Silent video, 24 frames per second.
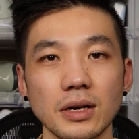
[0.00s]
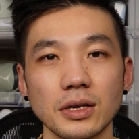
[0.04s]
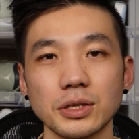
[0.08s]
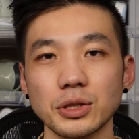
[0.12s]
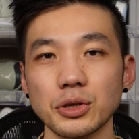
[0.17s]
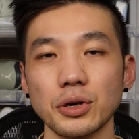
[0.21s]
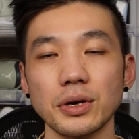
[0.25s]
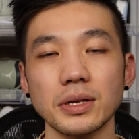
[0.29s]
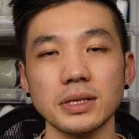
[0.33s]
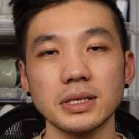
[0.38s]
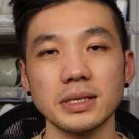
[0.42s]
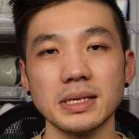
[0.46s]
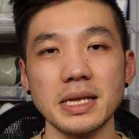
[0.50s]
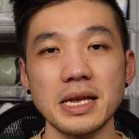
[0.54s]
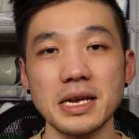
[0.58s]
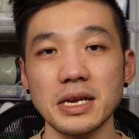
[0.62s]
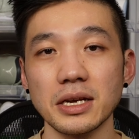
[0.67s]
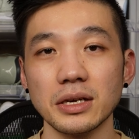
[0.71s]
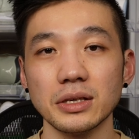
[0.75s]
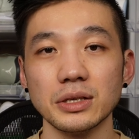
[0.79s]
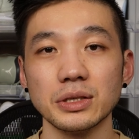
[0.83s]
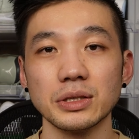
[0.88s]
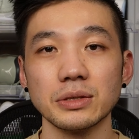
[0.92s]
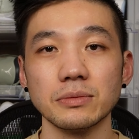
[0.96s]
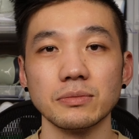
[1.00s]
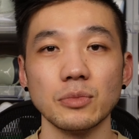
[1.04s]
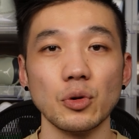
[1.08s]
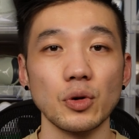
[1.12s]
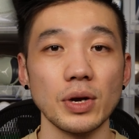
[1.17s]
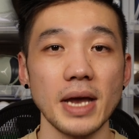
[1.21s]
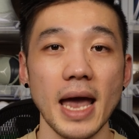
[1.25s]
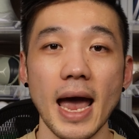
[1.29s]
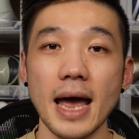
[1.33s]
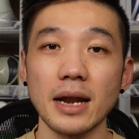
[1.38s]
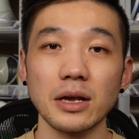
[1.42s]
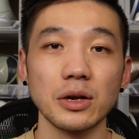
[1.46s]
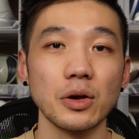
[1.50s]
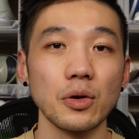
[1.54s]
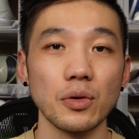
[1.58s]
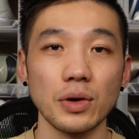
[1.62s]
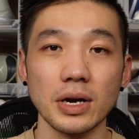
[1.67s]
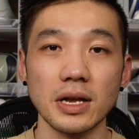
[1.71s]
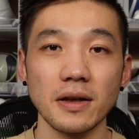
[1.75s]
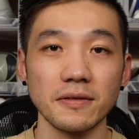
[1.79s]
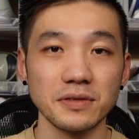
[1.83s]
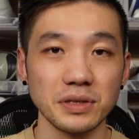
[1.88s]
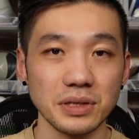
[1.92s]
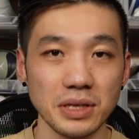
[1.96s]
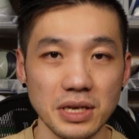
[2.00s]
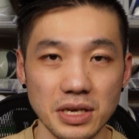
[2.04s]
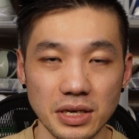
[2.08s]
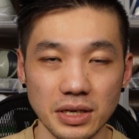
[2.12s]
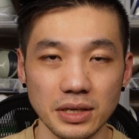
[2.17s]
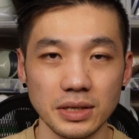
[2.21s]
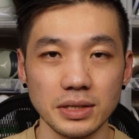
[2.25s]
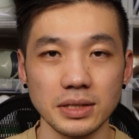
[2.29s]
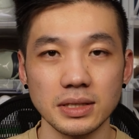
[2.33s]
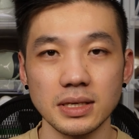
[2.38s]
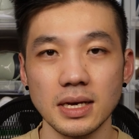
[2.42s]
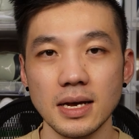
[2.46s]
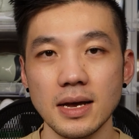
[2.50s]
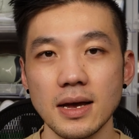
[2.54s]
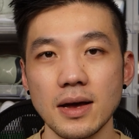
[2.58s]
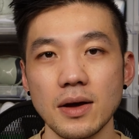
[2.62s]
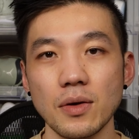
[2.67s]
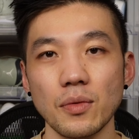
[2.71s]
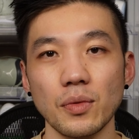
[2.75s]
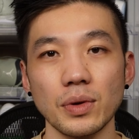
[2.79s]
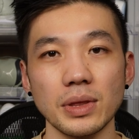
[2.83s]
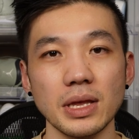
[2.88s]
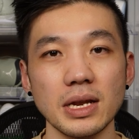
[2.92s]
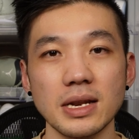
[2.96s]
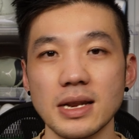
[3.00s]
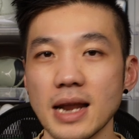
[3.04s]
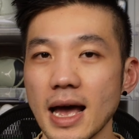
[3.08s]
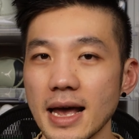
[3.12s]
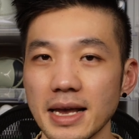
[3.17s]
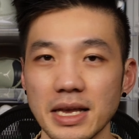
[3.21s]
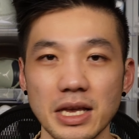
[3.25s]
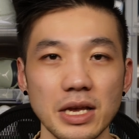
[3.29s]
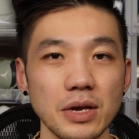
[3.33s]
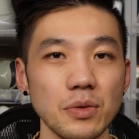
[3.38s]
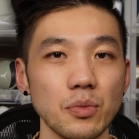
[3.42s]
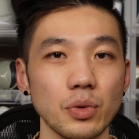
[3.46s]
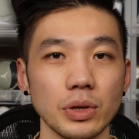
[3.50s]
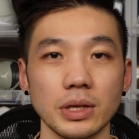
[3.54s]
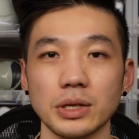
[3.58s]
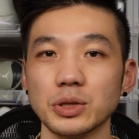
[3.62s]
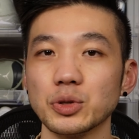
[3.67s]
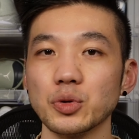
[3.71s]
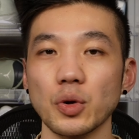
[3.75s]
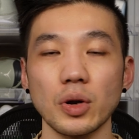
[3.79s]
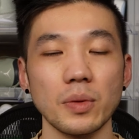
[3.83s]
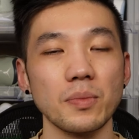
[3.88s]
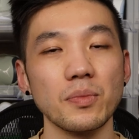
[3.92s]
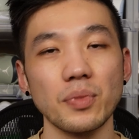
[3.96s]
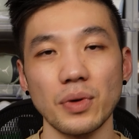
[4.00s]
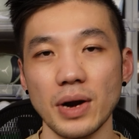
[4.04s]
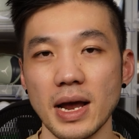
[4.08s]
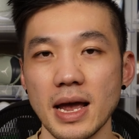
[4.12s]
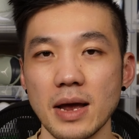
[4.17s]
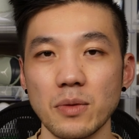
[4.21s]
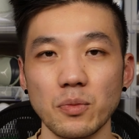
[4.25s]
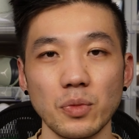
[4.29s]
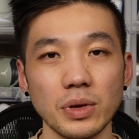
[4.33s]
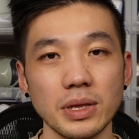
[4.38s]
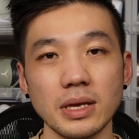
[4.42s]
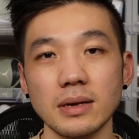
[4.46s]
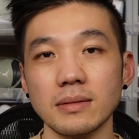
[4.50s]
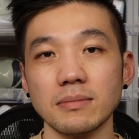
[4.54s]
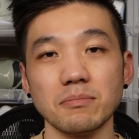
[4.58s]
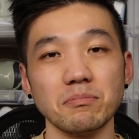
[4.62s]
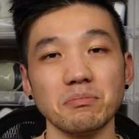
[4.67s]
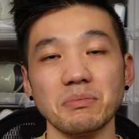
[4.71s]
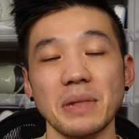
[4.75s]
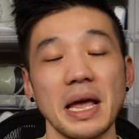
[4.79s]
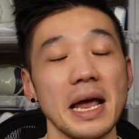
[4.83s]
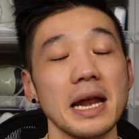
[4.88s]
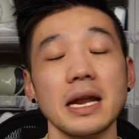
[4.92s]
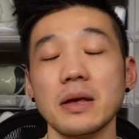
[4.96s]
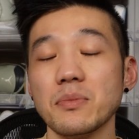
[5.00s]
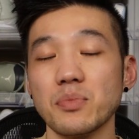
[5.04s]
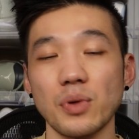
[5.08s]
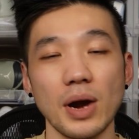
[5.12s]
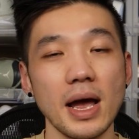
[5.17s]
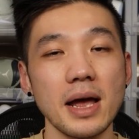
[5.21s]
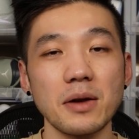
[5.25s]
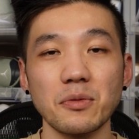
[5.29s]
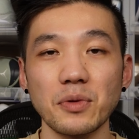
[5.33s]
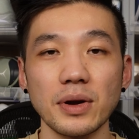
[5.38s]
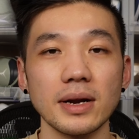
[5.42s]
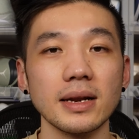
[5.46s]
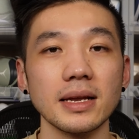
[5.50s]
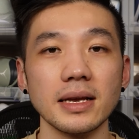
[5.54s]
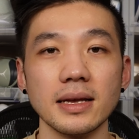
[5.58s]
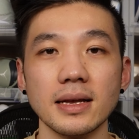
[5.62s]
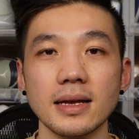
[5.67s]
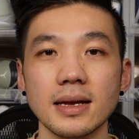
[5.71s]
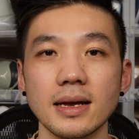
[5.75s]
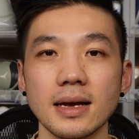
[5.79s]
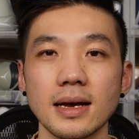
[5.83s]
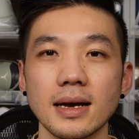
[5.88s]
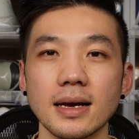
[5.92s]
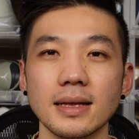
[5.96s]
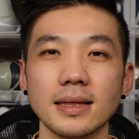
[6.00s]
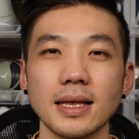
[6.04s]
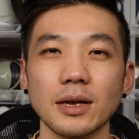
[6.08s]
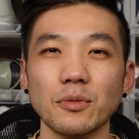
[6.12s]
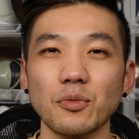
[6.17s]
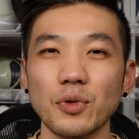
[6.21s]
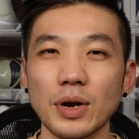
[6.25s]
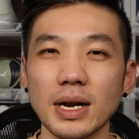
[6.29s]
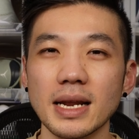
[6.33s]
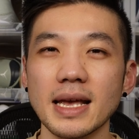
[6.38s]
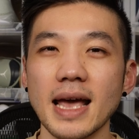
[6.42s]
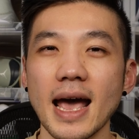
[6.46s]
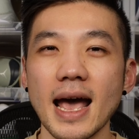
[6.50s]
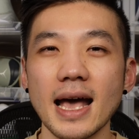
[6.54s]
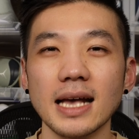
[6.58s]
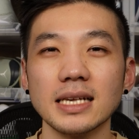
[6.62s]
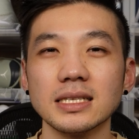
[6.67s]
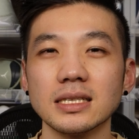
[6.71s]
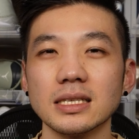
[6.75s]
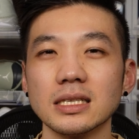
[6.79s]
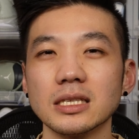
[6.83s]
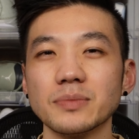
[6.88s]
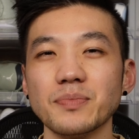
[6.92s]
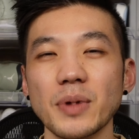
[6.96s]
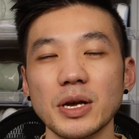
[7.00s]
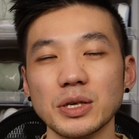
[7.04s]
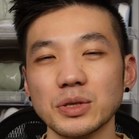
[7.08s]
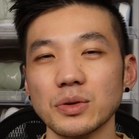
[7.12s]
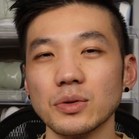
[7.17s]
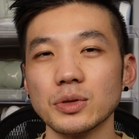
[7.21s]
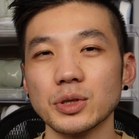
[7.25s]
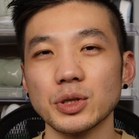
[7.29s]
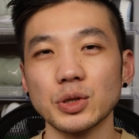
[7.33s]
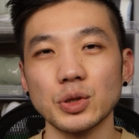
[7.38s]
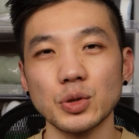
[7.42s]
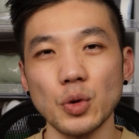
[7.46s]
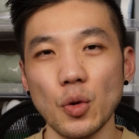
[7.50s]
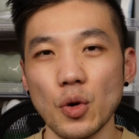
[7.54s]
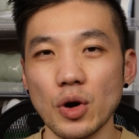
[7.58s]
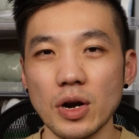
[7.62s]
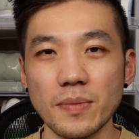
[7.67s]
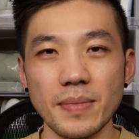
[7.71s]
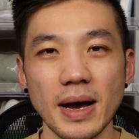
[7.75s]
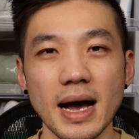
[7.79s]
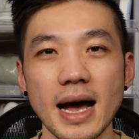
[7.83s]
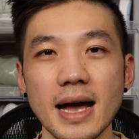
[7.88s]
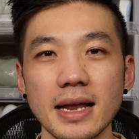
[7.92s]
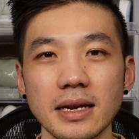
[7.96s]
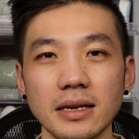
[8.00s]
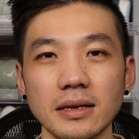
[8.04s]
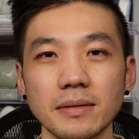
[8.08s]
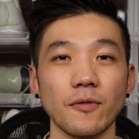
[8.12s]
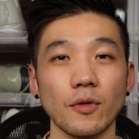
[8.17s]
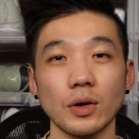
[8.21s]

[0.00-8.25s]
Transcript: There are certain sneakers or category of sneakers within Nike, within Jordan Brand, within any brand really, that really has a special story behind it.